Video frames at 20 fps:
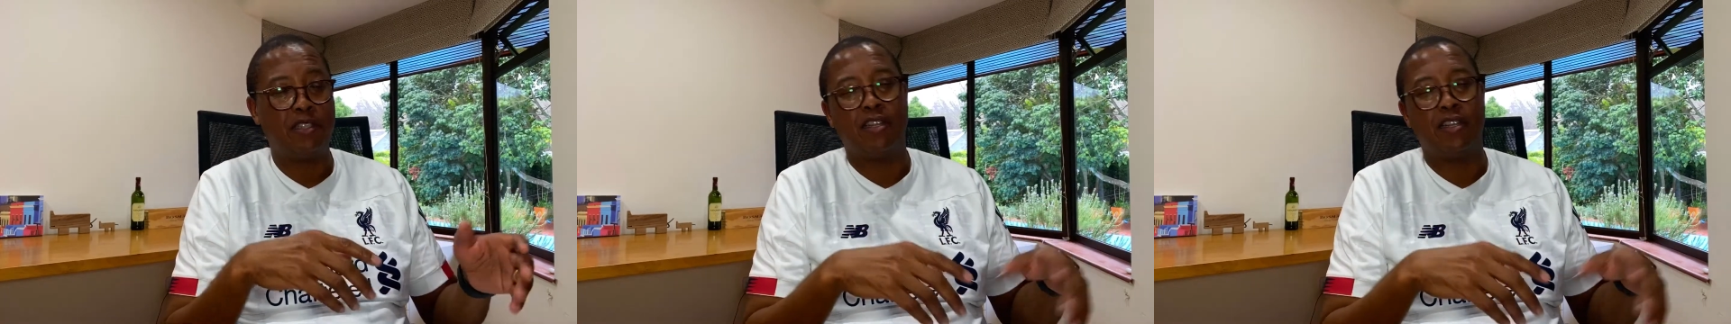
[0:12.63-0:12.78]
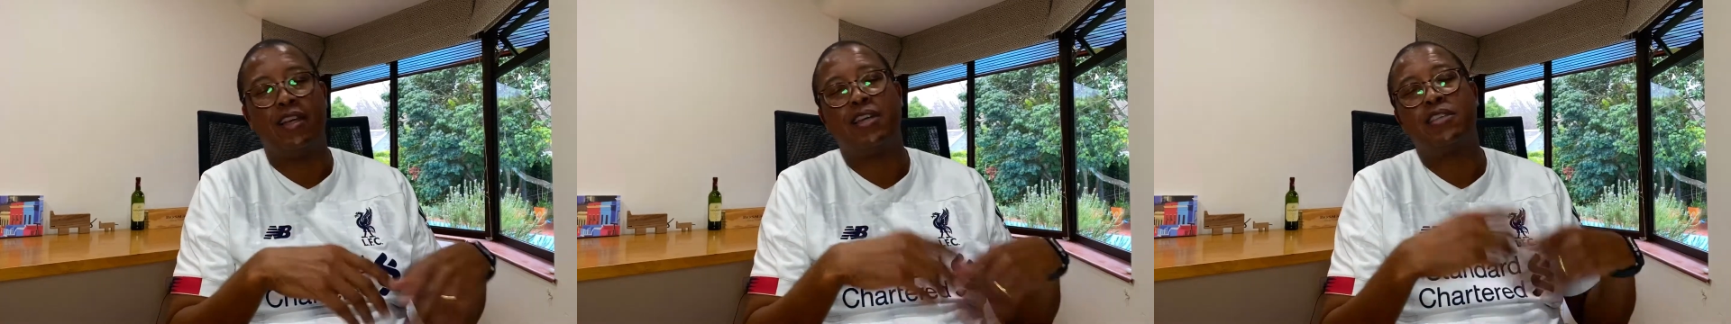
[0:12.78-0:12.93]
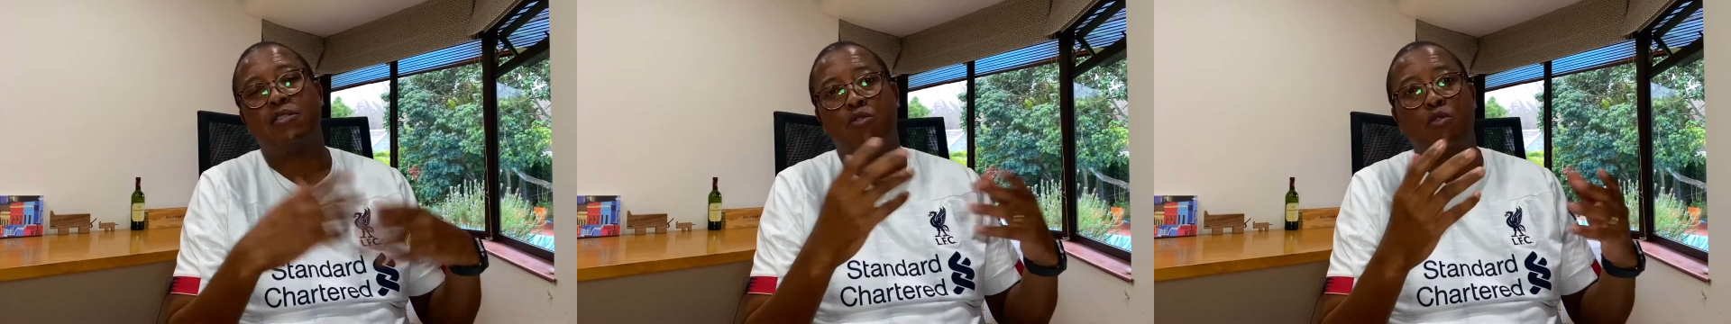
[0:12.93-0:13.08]
The
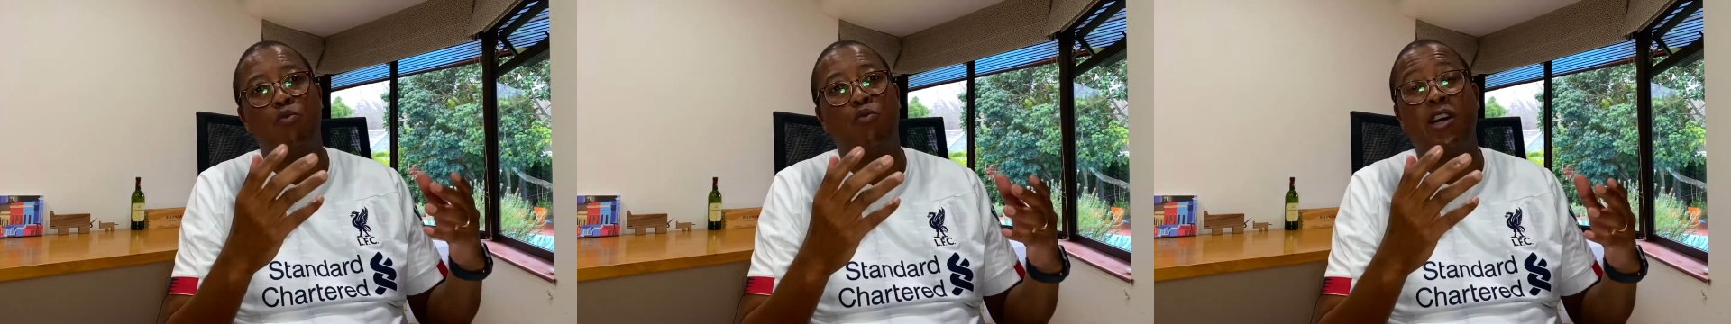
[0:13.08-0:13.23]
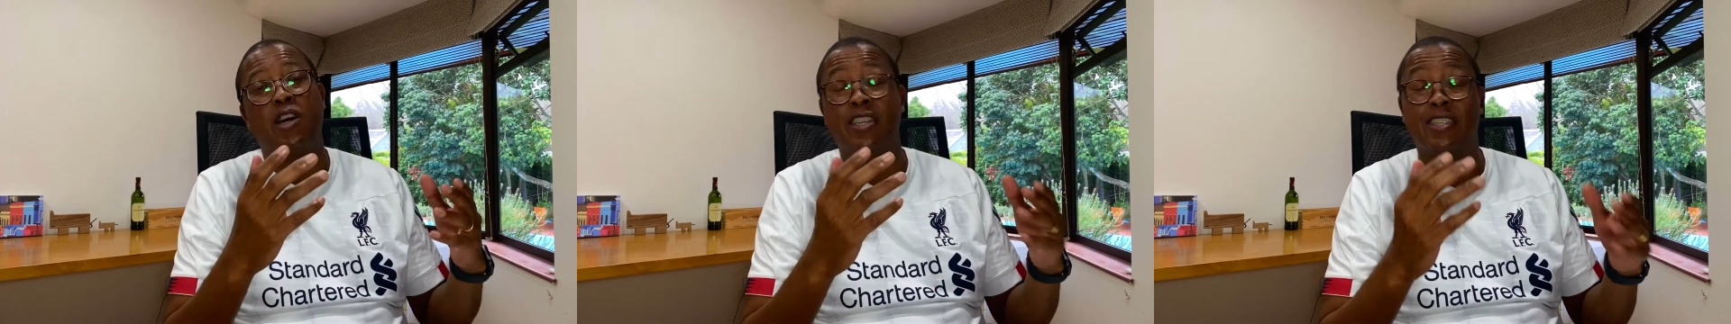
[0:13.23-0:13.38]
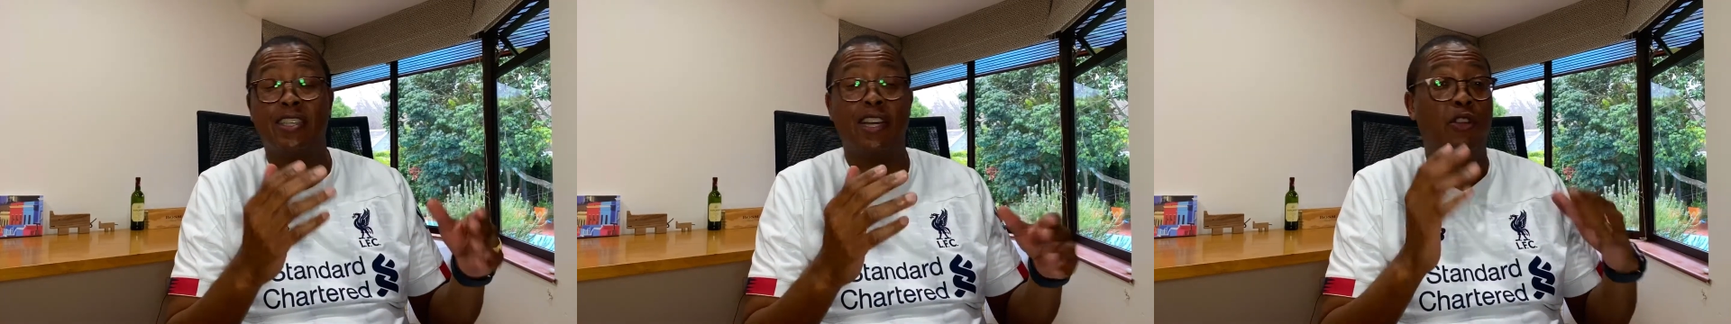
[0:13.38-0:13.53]
nice thing with
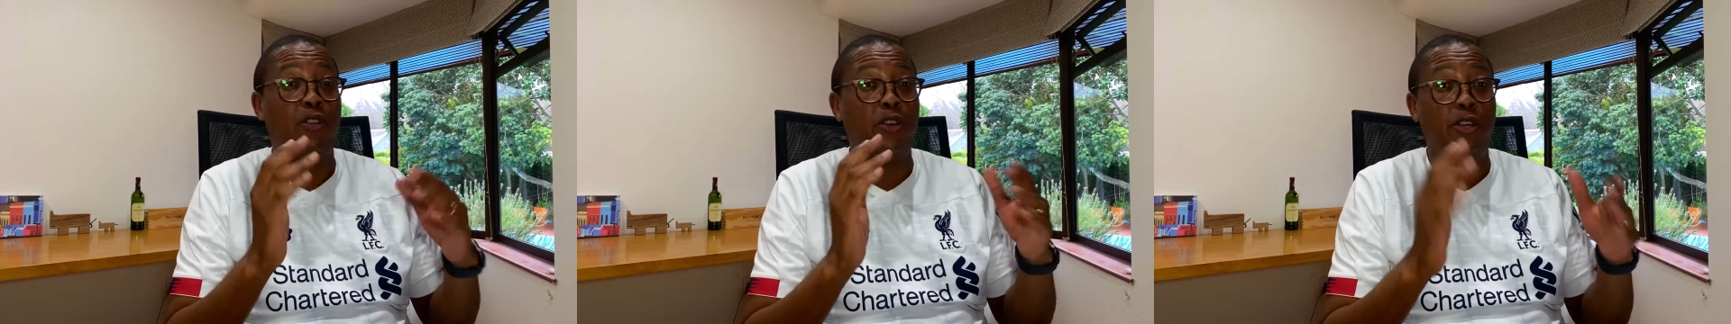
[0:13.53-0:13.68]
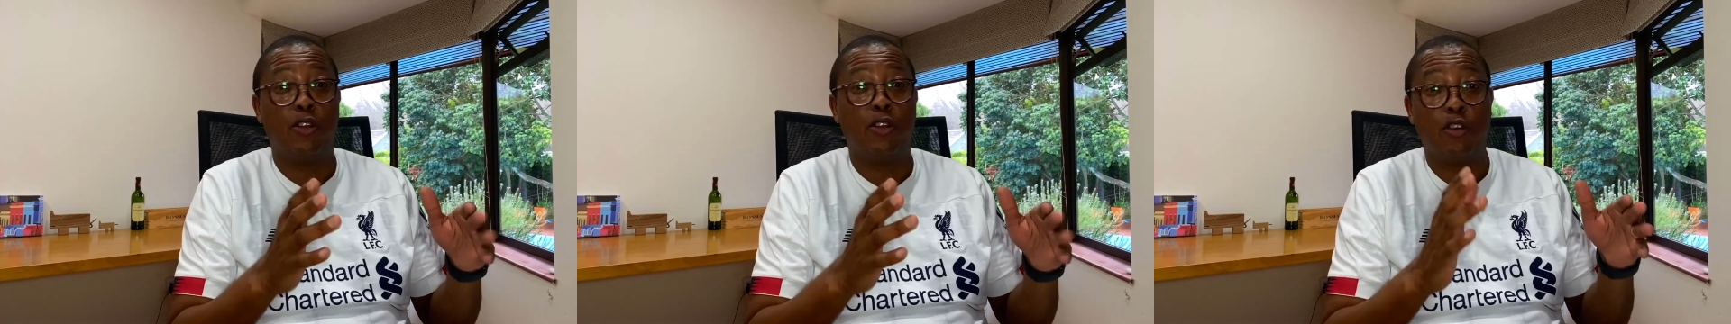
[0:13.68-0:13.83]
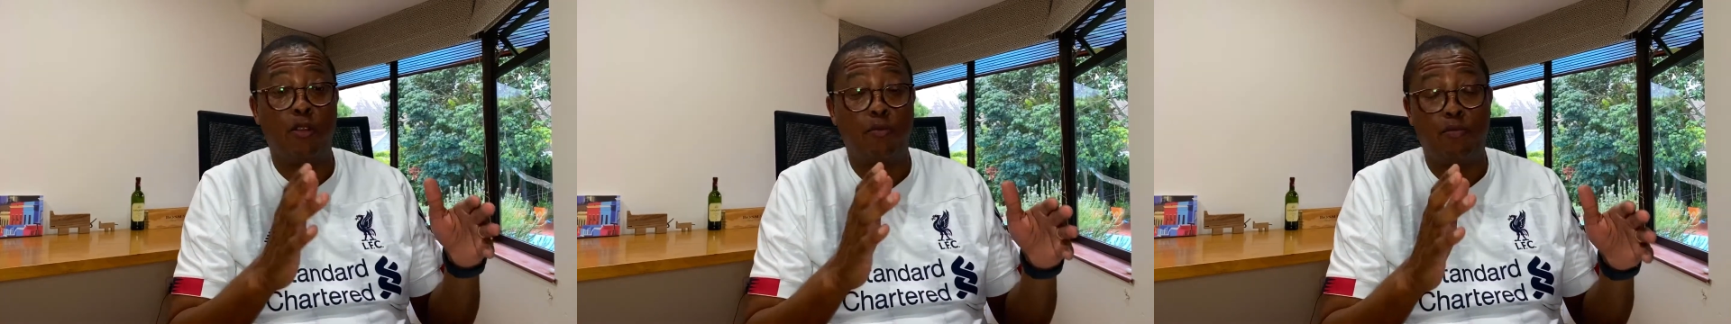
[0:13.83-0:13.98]
wine is I learn a
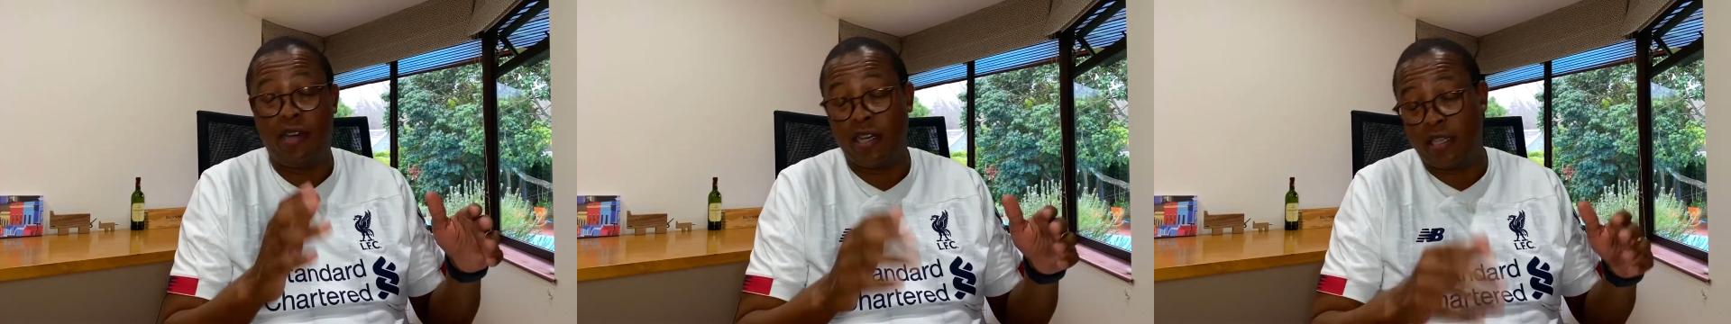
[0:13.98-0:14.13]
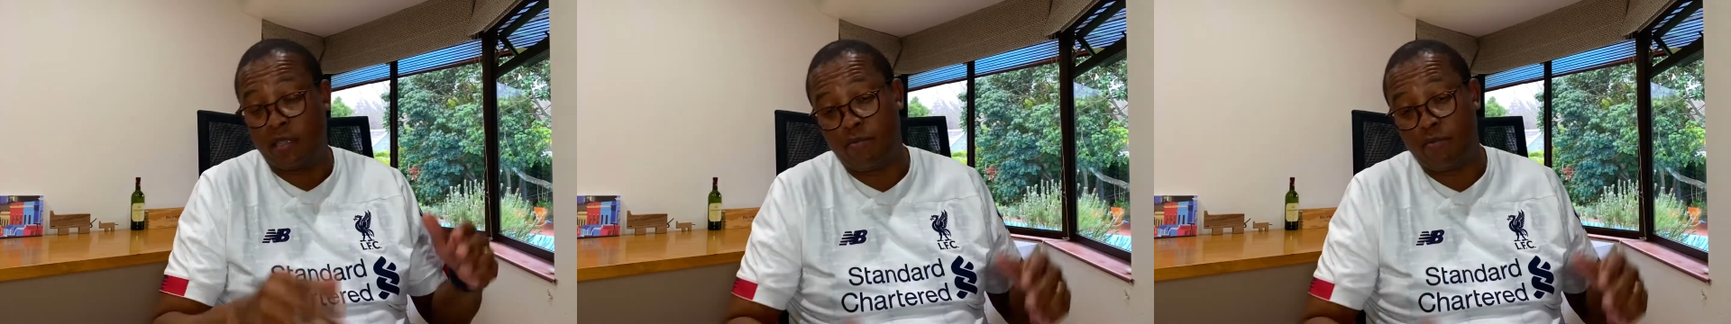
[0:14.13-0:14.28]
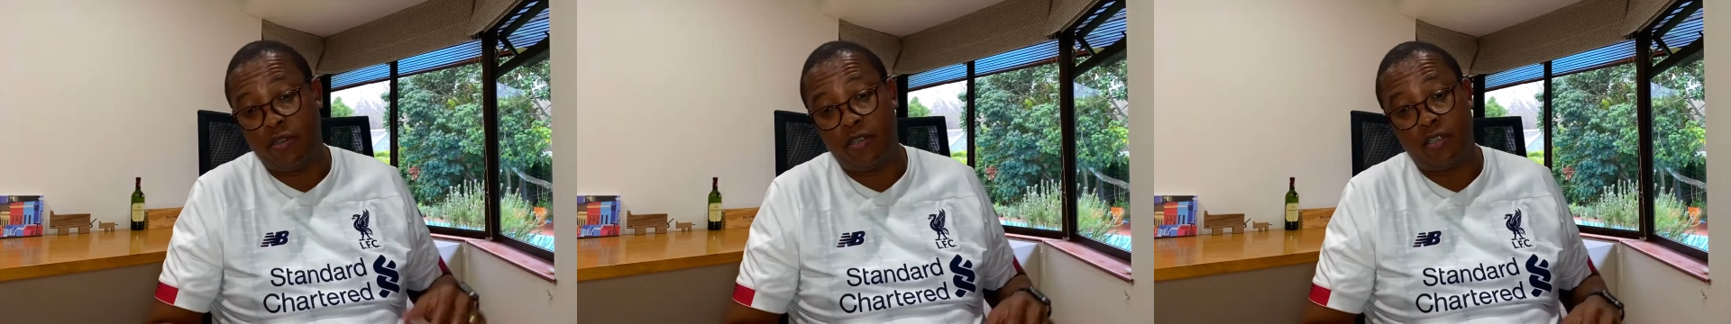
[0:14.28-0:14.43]
lot by
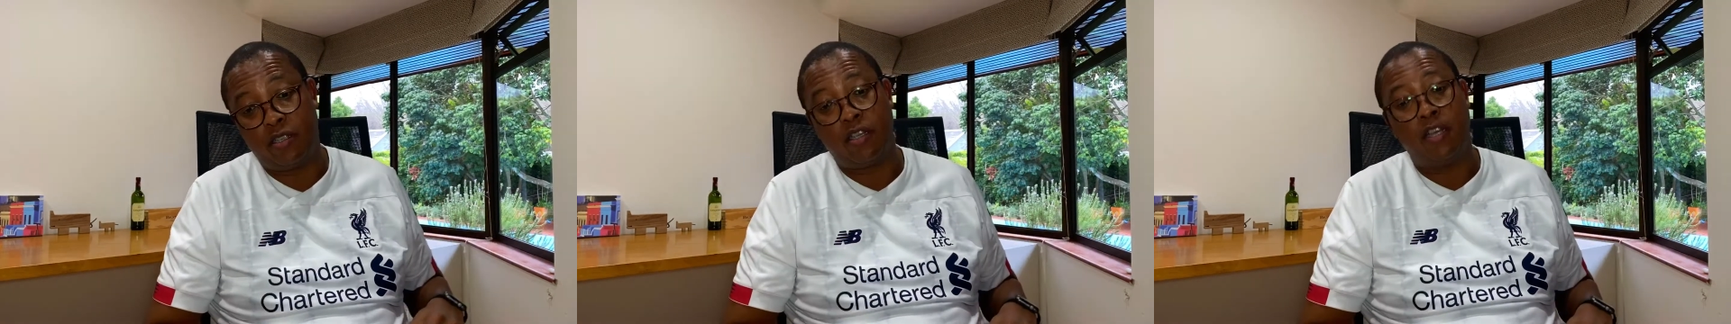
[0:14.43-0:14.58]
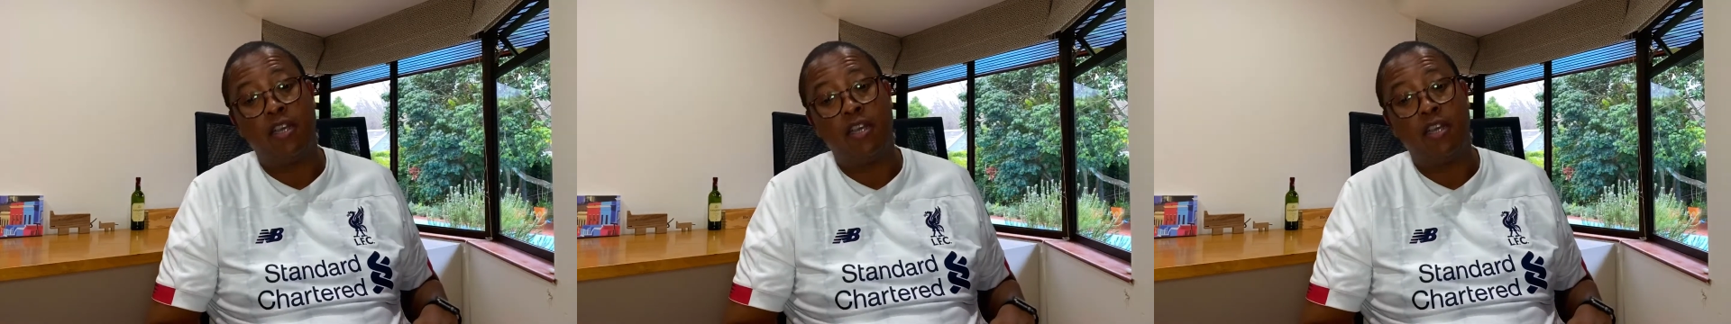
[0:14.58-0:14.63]
experience.